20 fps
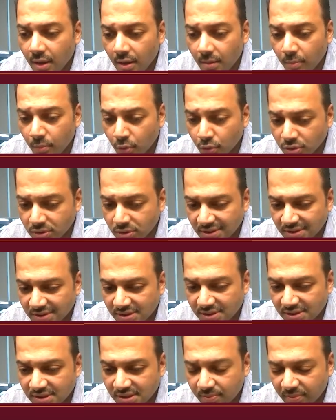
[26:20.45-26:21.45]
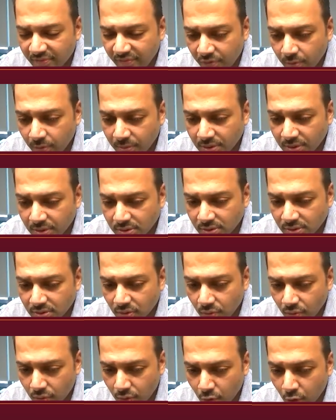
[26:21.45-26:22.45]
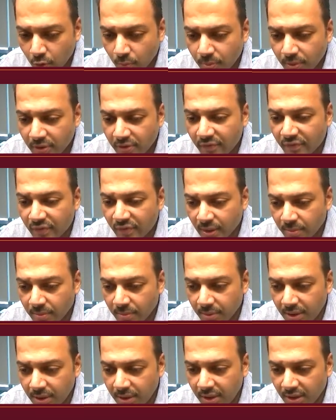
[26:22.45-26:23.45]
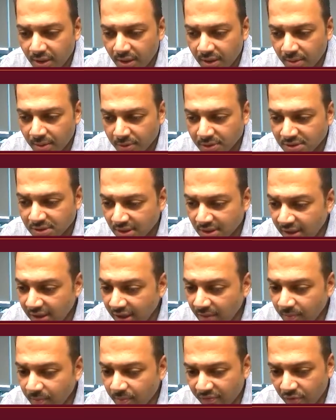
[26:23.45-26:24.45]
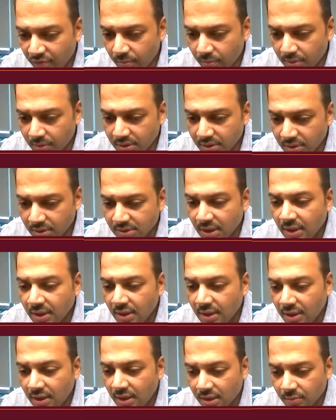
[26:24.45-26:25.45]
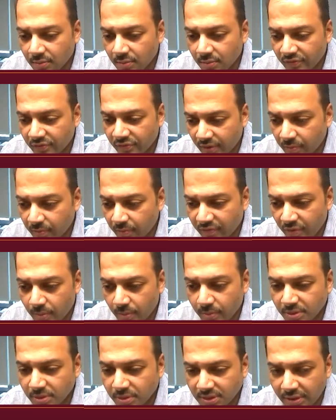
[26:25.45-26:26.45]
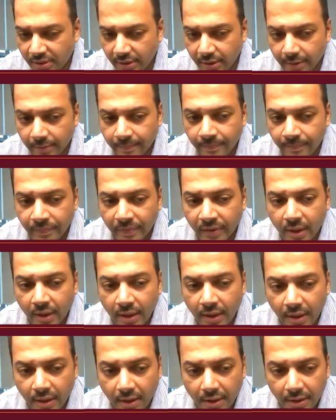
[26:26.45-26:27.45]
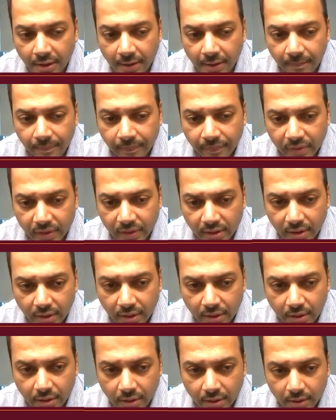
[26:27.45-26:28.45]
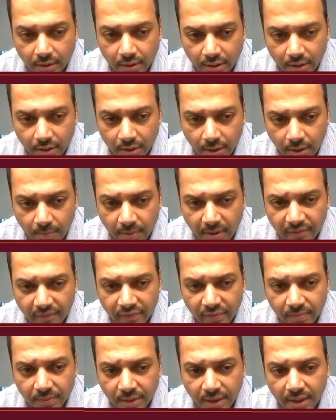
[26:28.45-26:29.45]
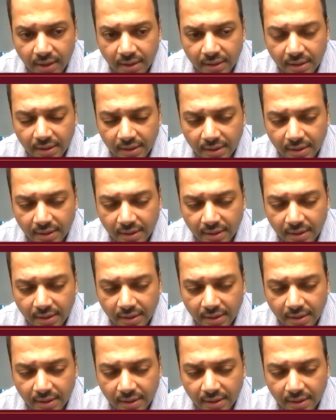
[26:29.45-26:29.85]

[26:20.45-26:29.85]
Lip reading: most consistent performance over a long period of time in India, and amongst the leading performer in terms of fund performance in India. Apart from that,